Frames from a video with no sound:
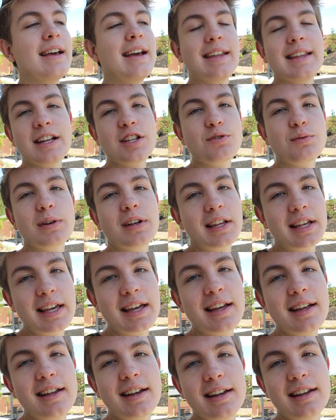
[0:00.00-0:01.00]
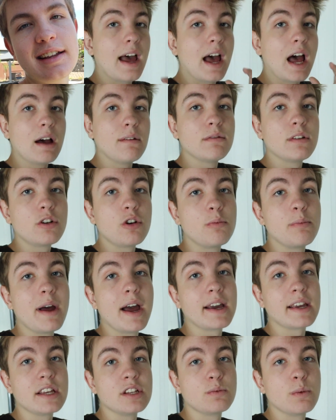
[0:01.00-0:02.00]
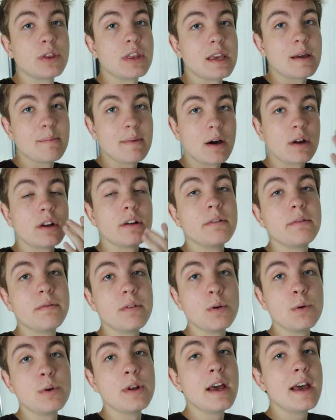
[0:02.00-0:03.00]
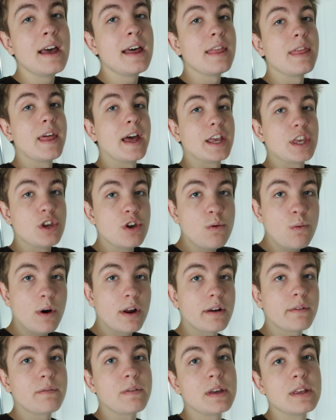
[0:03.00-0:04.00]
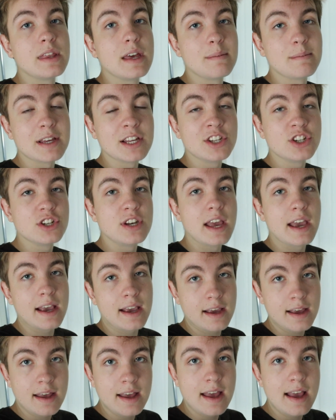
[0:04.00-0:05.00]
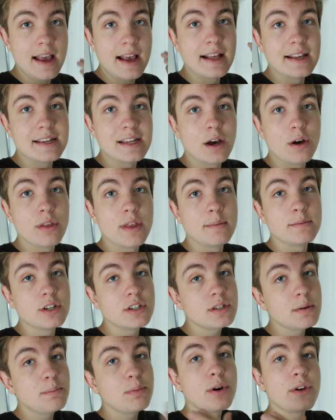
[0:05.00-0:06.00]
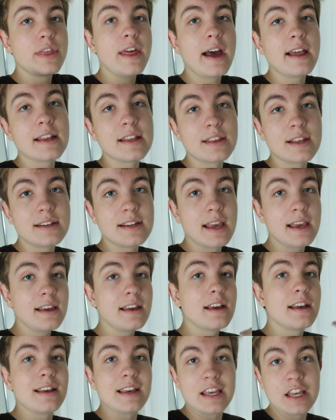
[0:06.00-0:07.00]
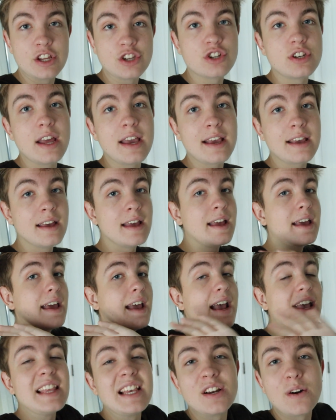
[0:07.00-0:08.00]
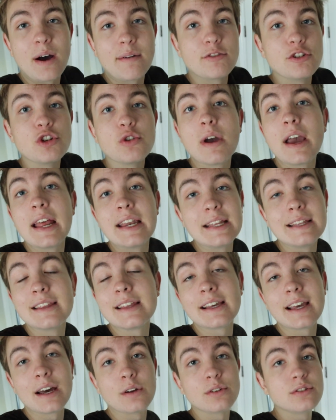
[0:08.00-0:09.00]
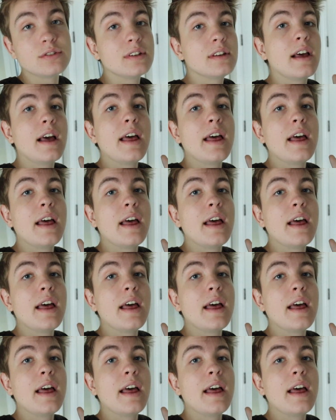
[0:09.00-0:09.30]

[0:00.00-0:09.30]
And that's really it. Have little baggies with the amount of food that you want to feed them each day, and tell them just to put that in the tank each day, and they don't have to do anything else.